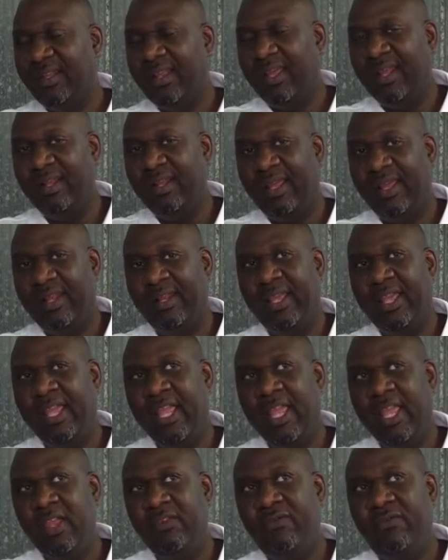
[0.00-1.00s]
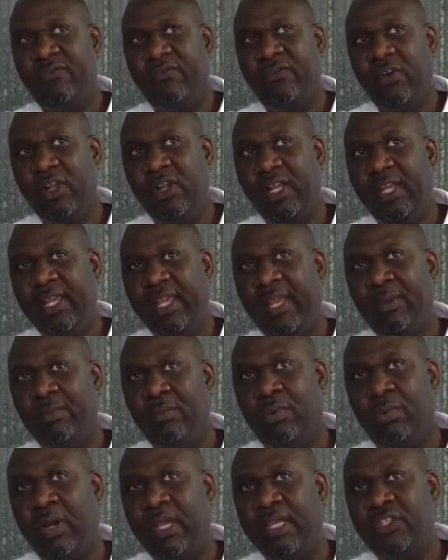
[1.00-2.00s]
that, that, that he fully
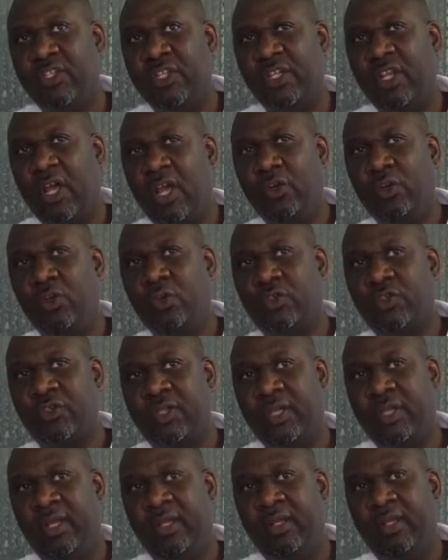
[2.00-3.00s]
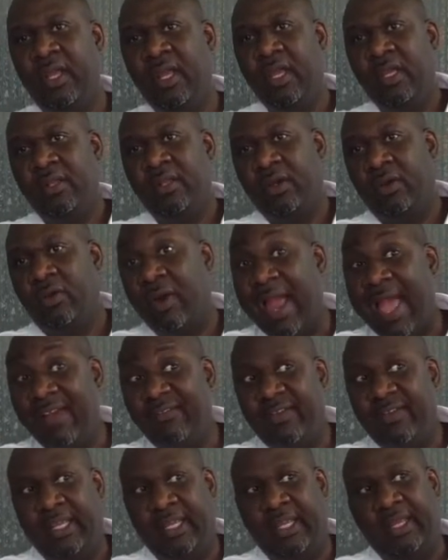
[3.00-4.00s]
embraced and understood the
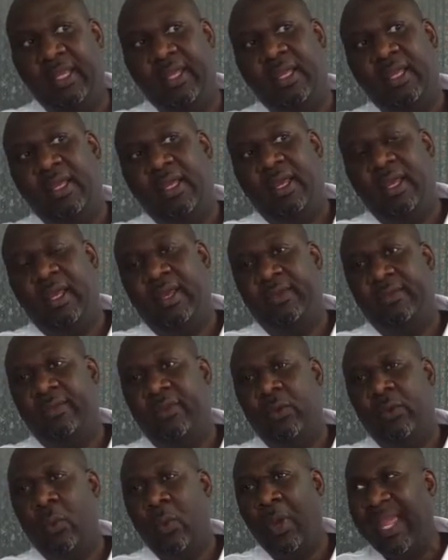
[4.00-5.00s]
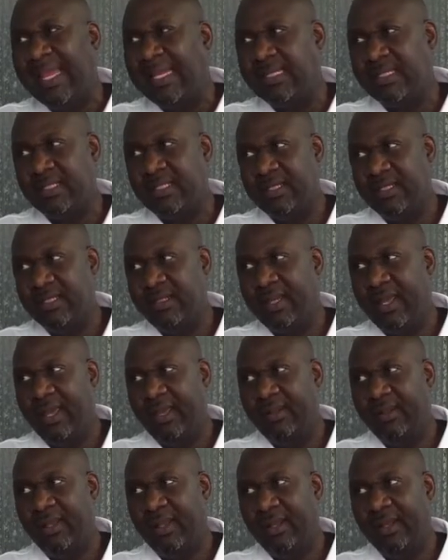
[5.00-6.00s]
gravity, uh, the weight
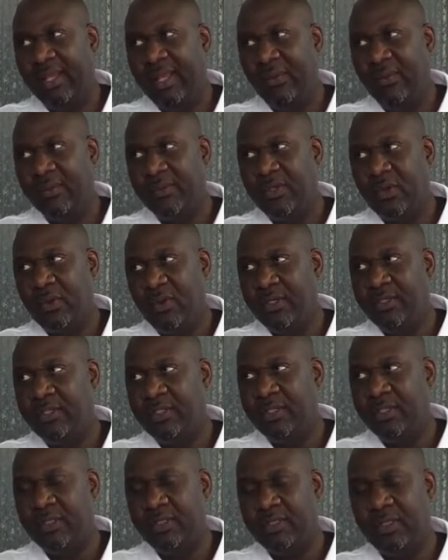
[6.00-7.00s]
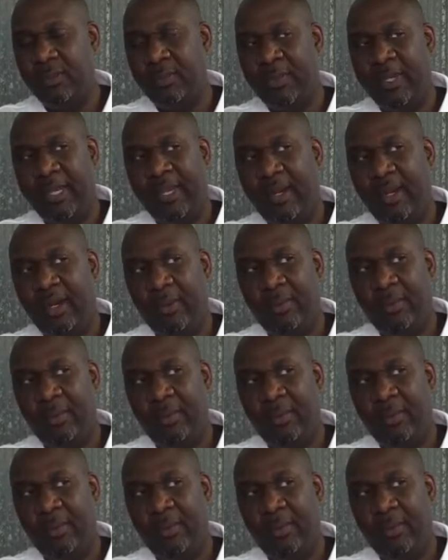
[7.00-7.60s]
that, that he was going to, to bear.